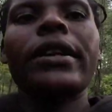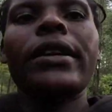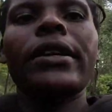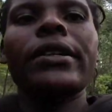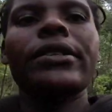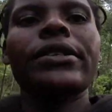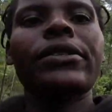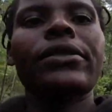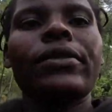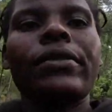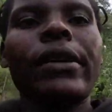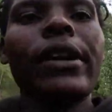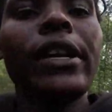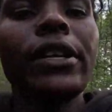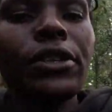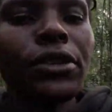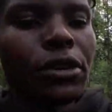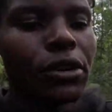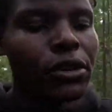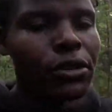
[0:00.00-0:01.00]
I
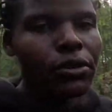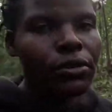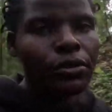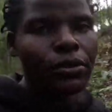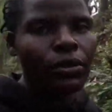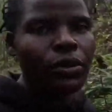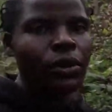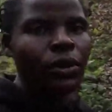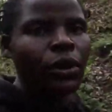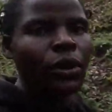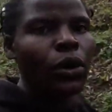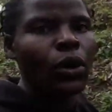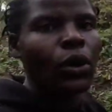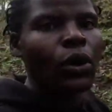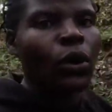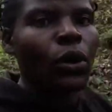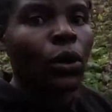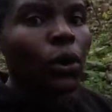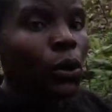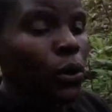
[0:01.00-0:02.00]
already told you,
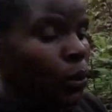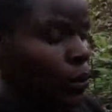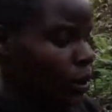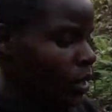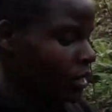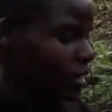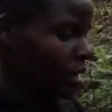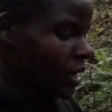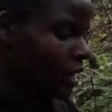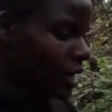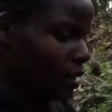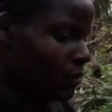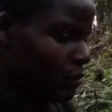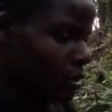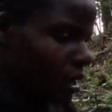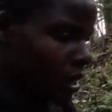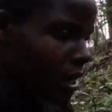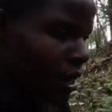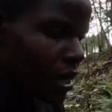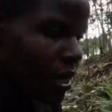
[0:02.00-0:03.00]
we're taking a
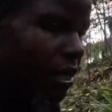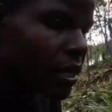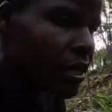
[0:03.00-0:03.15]
break.